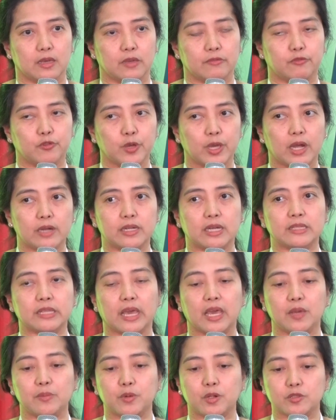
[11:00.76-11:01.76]
If we are
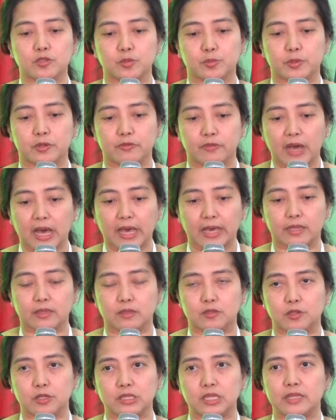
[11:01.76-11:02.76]
unable to
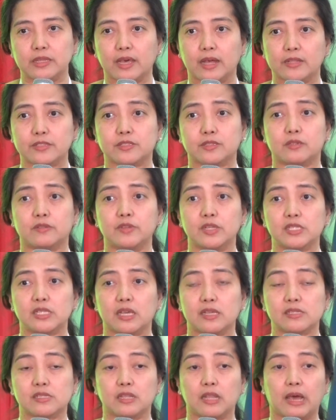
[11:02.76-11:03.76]
provide routine health
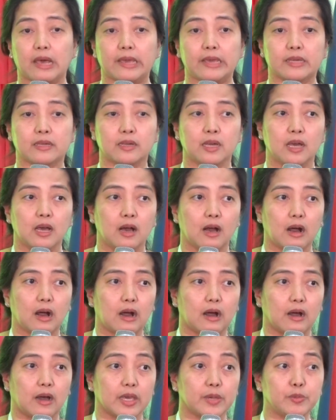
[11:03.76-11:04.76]
services like
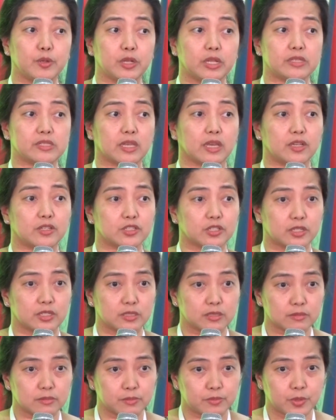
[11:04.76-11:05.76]

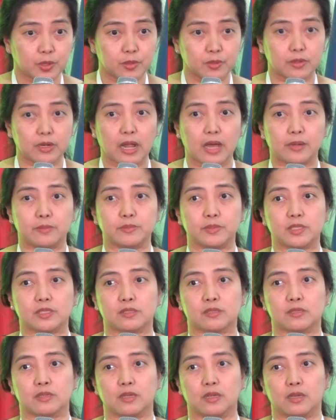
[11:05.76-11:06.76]
immunization
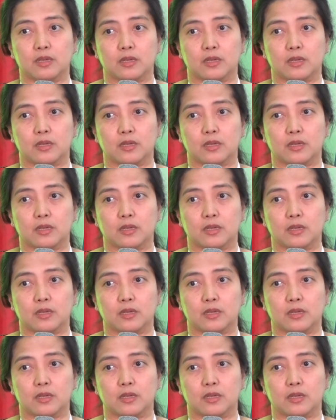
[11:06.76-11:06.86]
programs,